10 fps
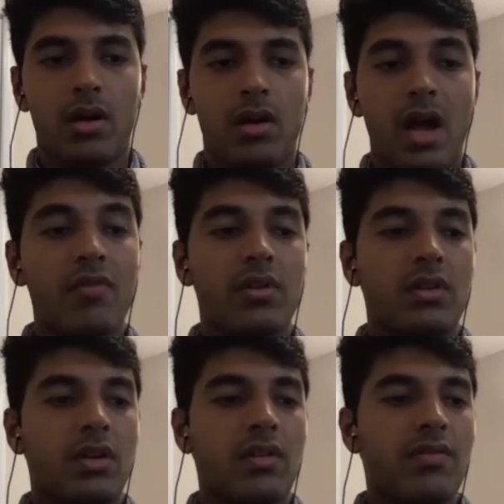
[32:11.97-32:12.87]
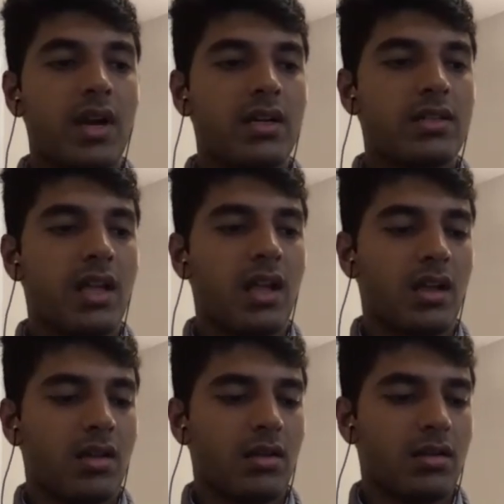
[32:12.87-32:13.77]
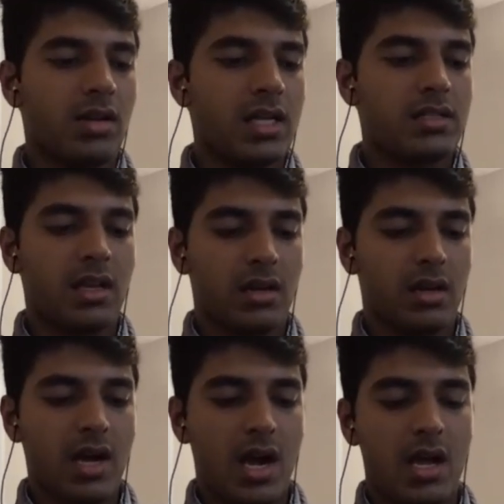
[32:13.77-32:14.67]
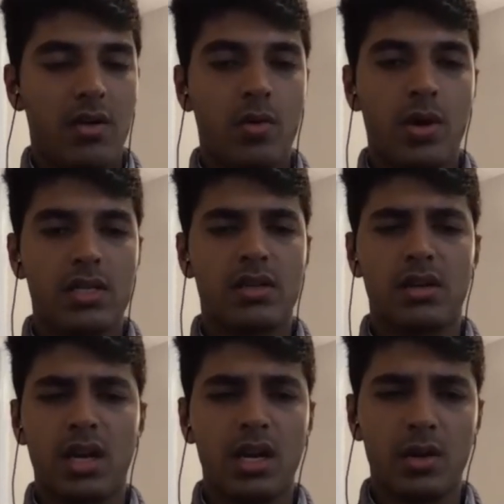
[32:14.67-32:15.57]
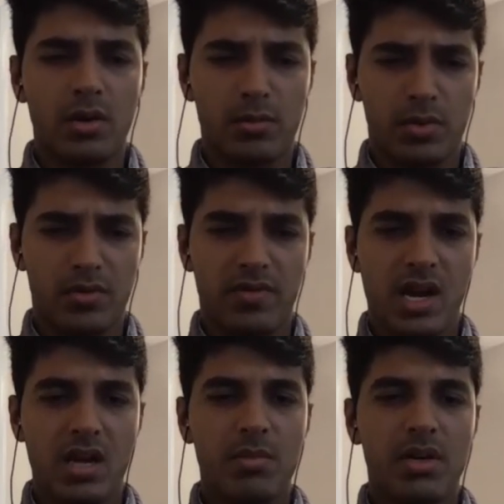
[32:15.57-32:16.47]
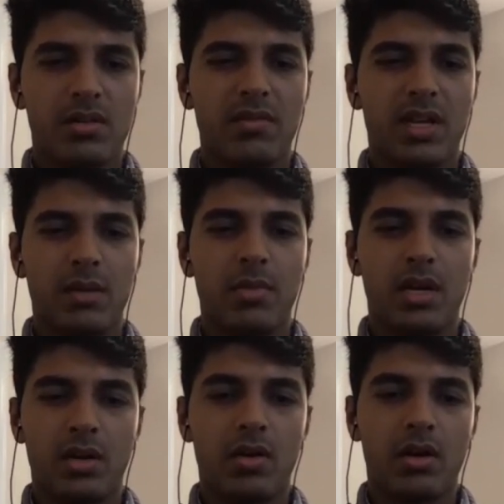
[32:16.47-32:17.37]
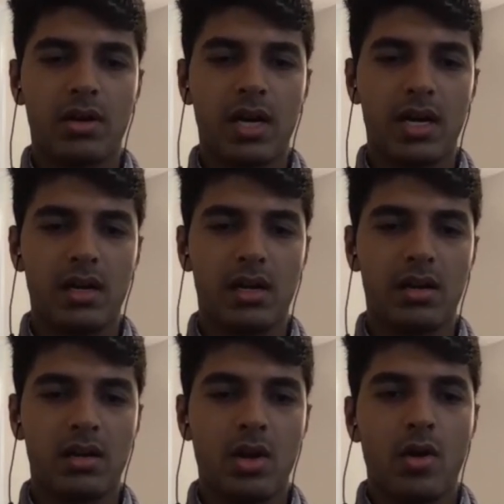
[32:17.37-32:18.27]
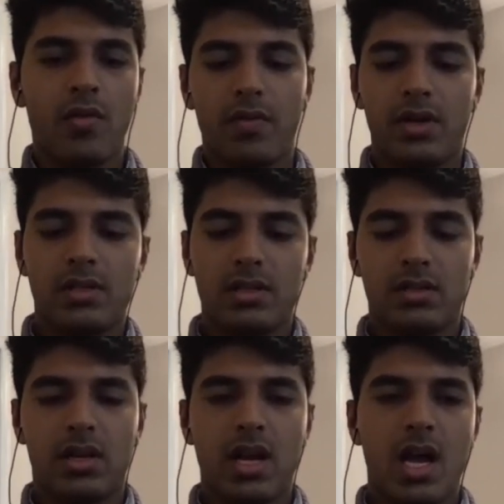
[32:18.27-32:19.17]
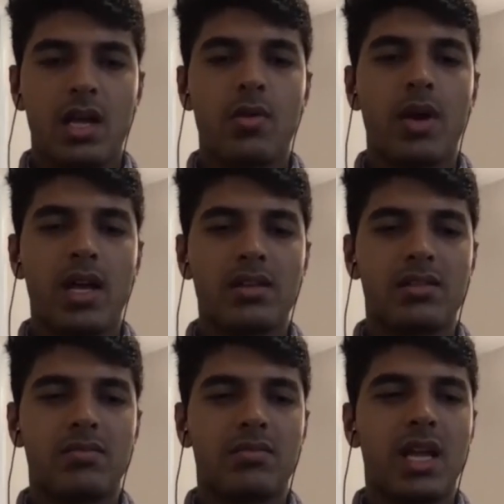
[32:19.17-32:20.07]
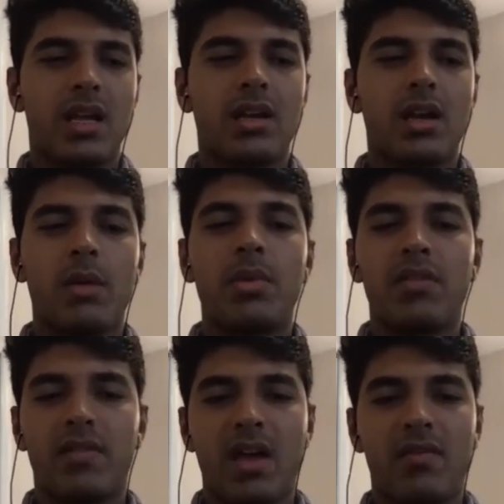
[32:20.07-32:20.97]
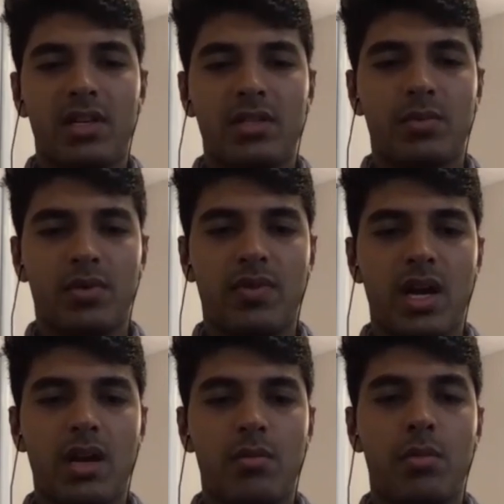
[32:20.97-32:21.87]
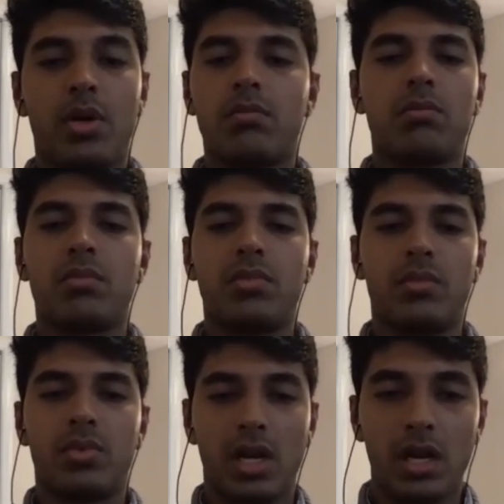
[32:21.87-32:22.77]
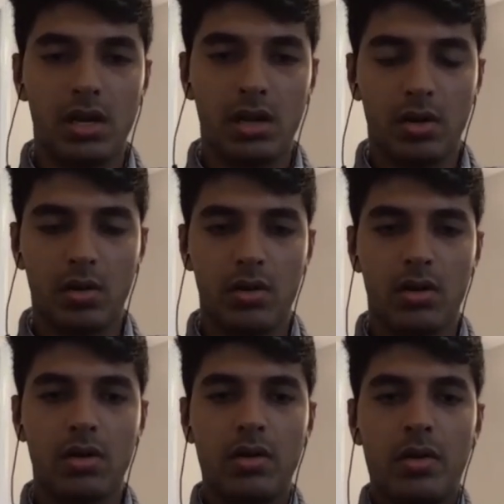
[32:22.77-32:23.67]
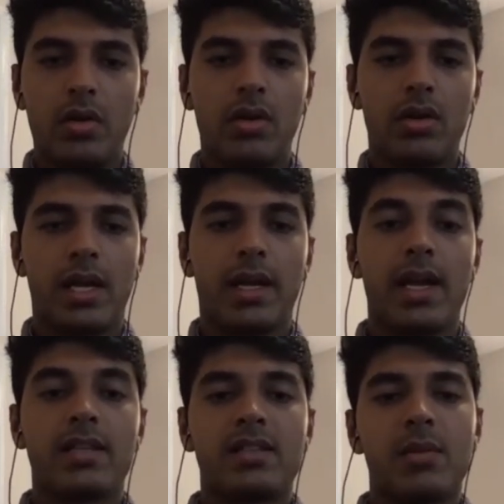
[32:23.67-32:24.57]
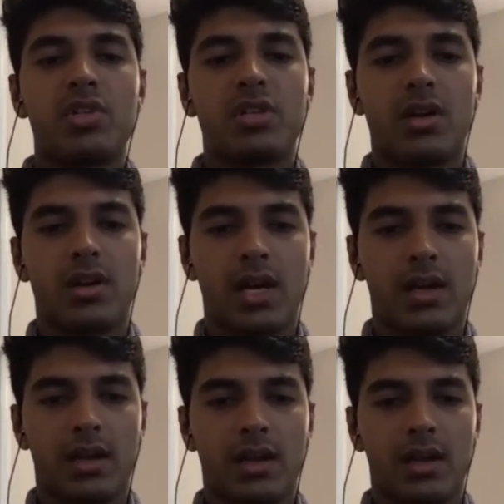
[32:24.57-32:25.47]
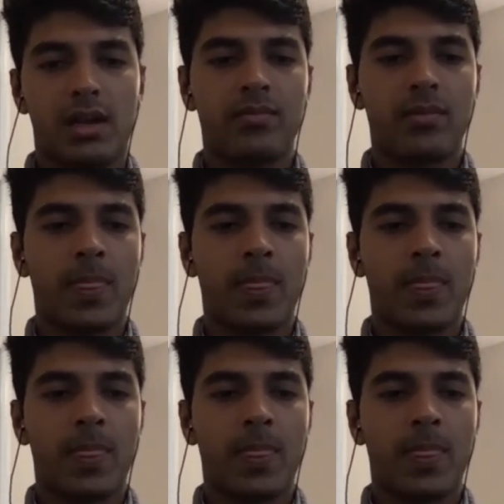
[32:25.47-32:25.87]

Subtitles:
I would, in fact, say, let's say a guy who has a really good profile but a very mediocre writing versus a guy who has like an above average profile but really good, like exceptional writing.